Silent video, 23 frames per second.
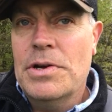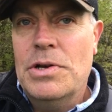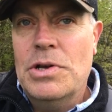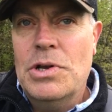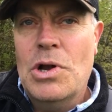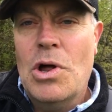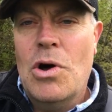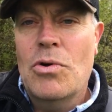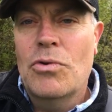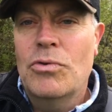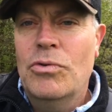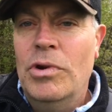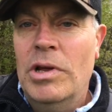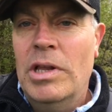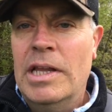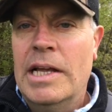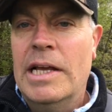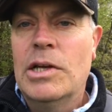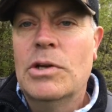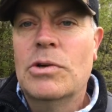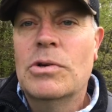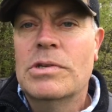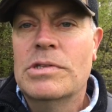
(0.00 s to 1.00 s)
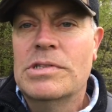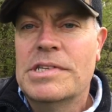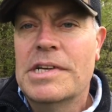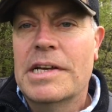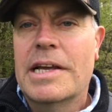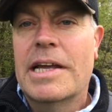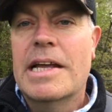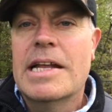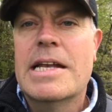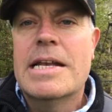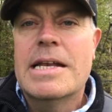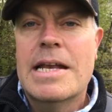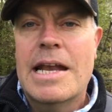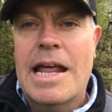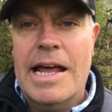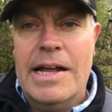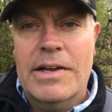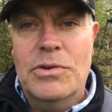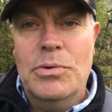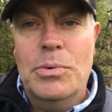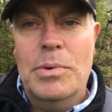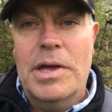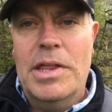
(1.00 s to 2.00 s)
not really going to
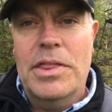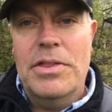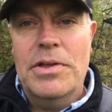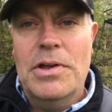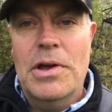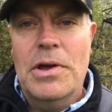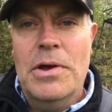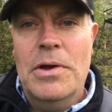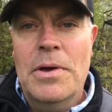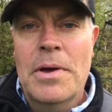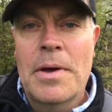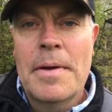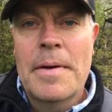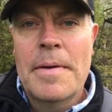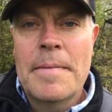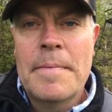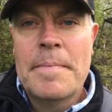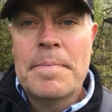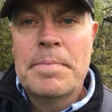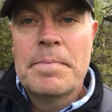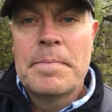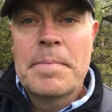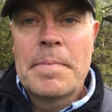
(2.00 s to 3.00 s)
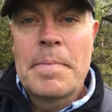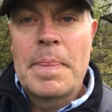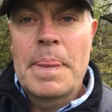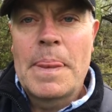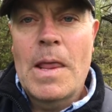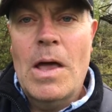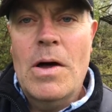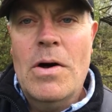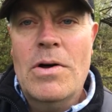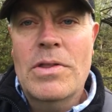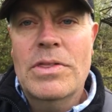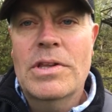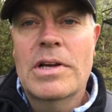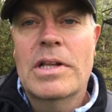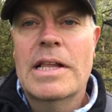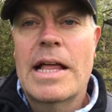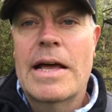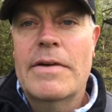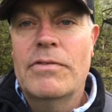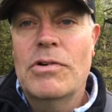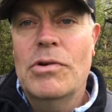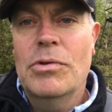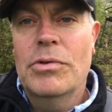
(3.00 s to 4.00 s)
connect with you on the
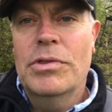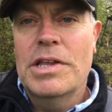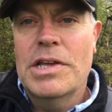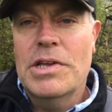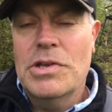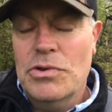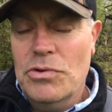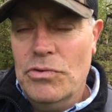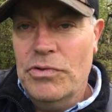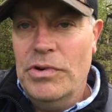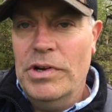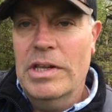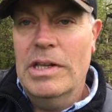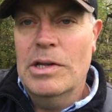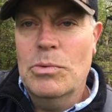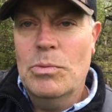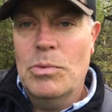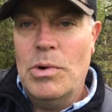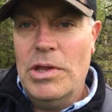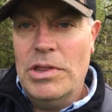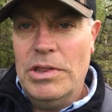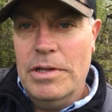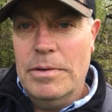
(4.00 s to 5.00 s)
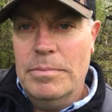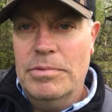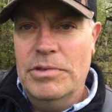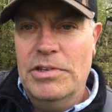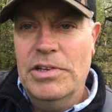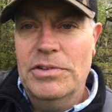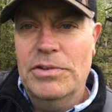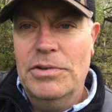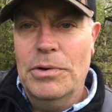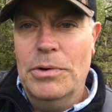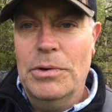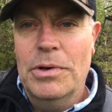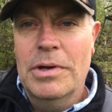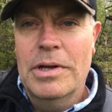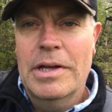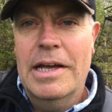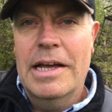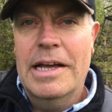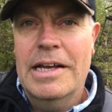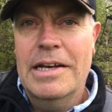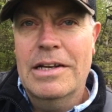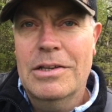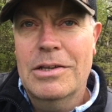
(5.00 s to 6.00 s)
level that you really want them to do.
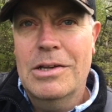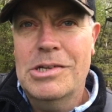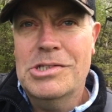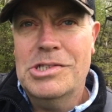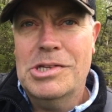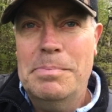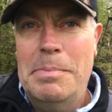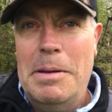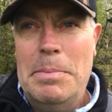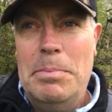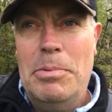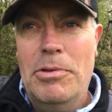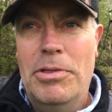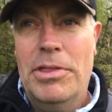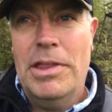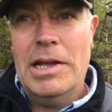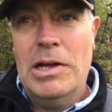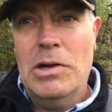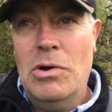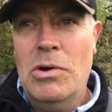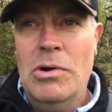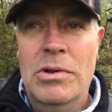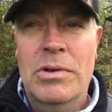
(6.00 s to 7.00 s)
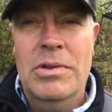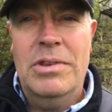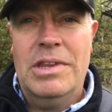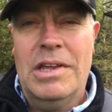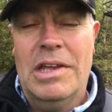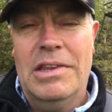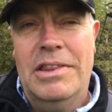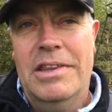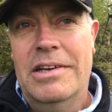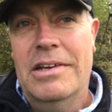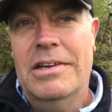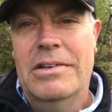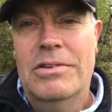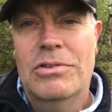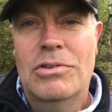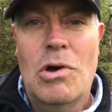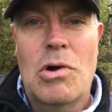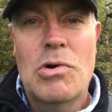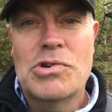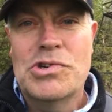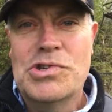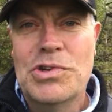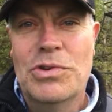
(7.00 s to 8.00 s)
And lots of people think, oh, the
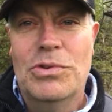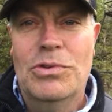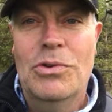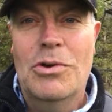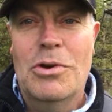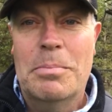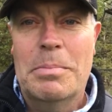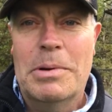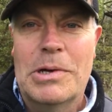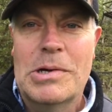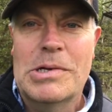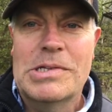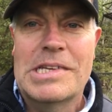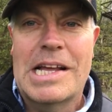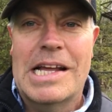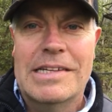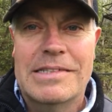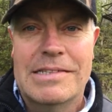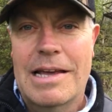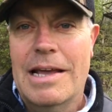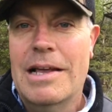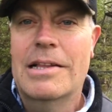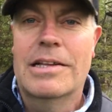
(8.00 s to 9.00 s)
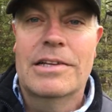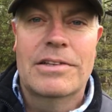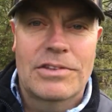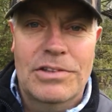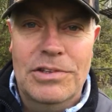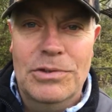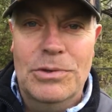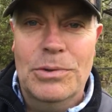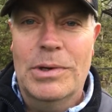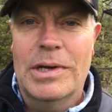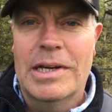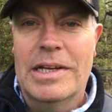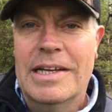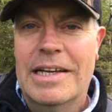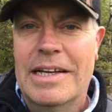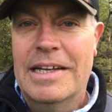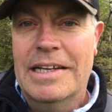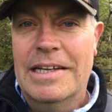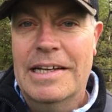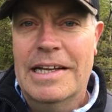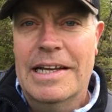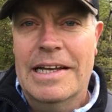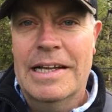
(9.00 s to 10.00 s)
dog should do it because I tell it to do it.
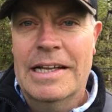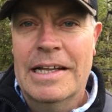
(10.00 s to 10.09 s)
And